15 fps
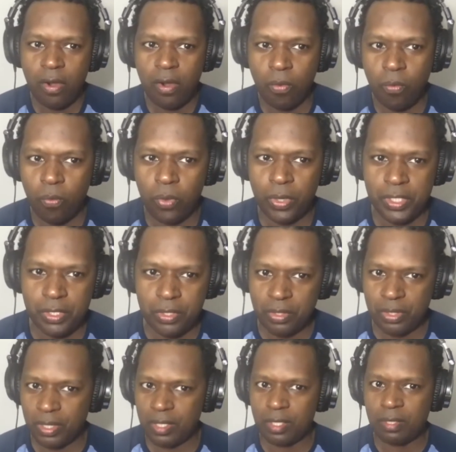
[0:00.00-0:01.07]
What do you
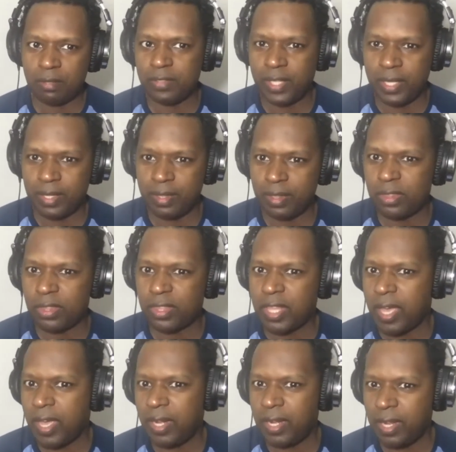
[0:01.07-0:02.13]
think of like
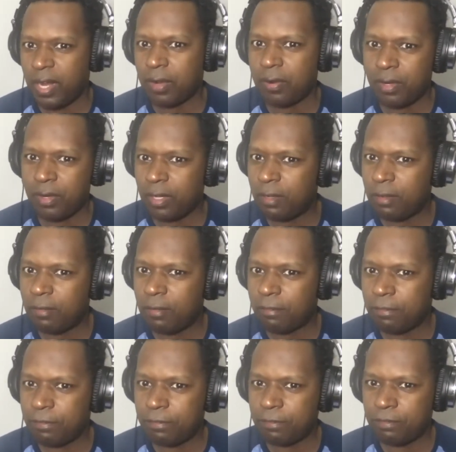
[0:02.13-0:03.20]
that era of
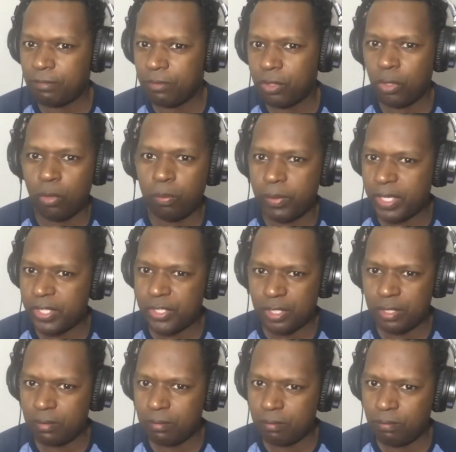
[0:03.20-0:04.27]
low
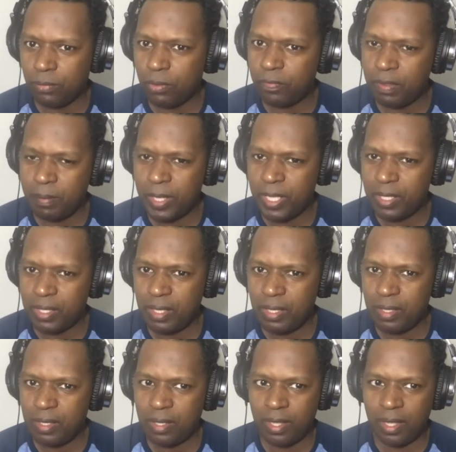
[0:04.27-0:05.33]
budget movie
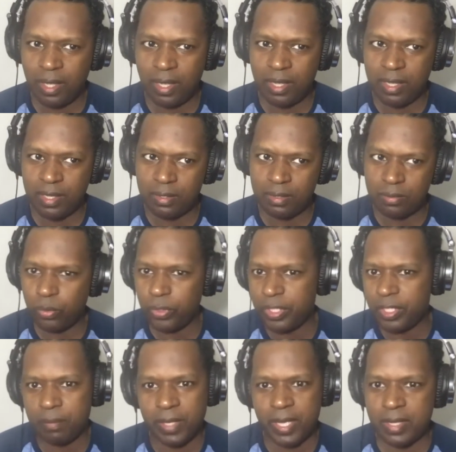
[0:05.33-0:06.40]
making and
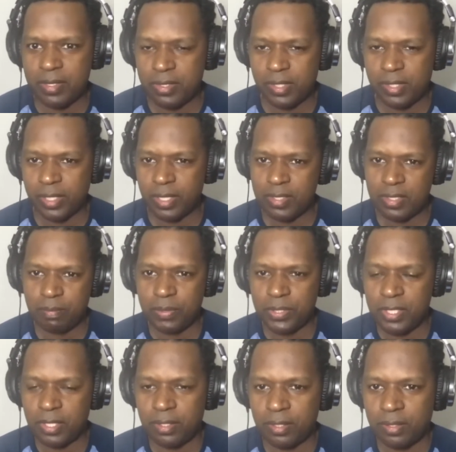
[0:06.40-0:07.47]
William Castle, I guess, in
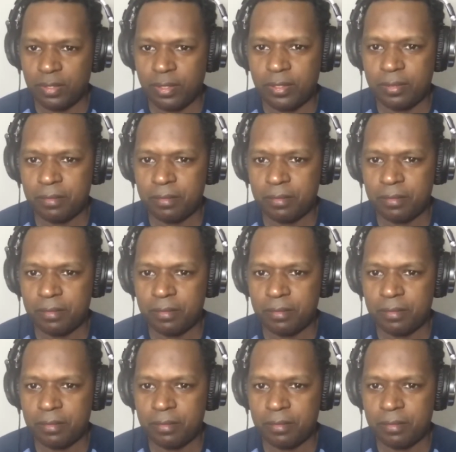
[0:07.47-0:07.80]
particular?